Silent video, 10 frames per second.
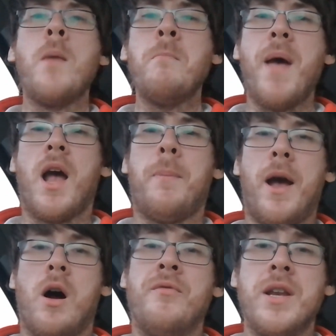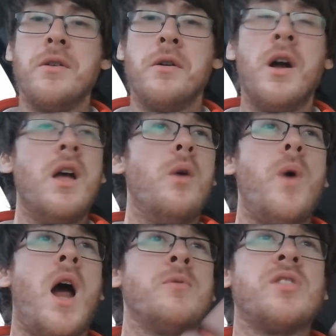big pickup video
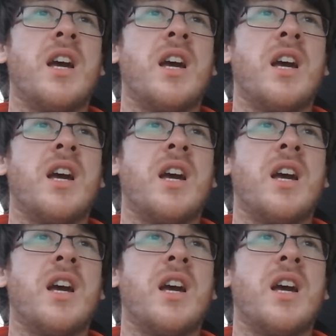where I'm just like,